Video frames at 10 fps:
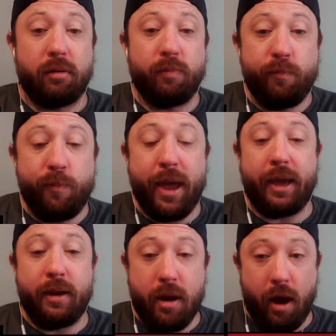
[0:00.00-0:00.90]

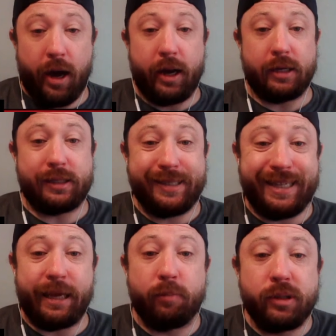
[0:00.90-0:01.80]
may not
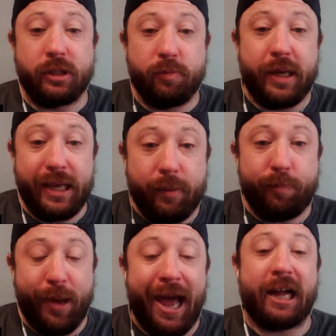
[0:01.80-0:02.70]
seem to be
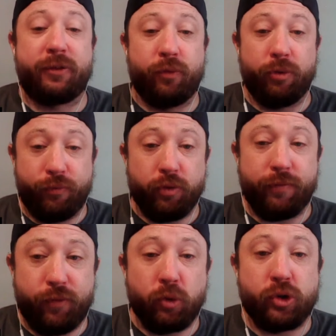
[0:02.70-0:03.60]
impactful for the
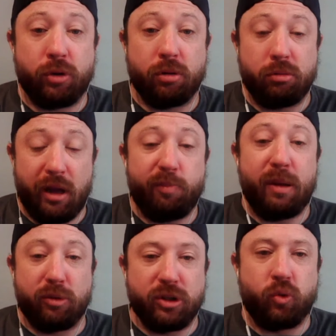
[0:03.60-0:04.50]
future and
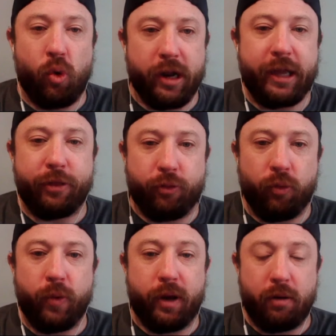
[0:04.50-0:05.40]
people just want to get
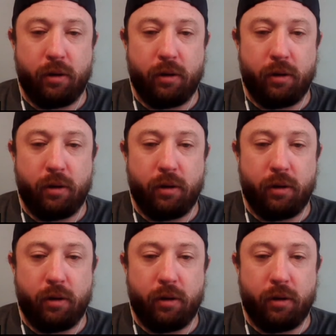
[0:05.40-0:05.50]
through it,